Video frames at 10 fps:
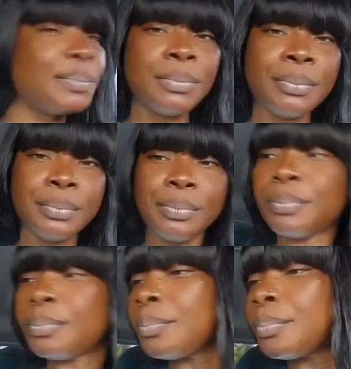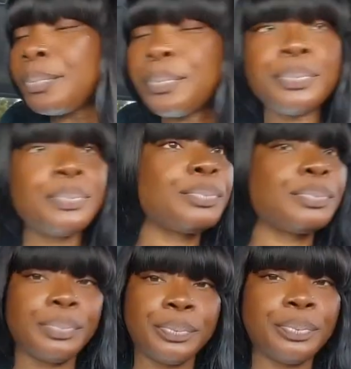
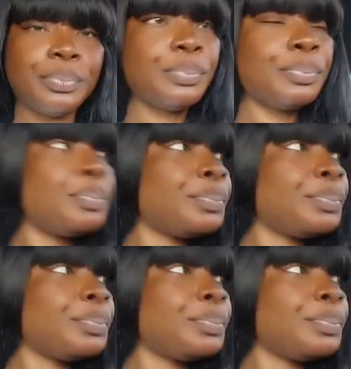Nothing is said.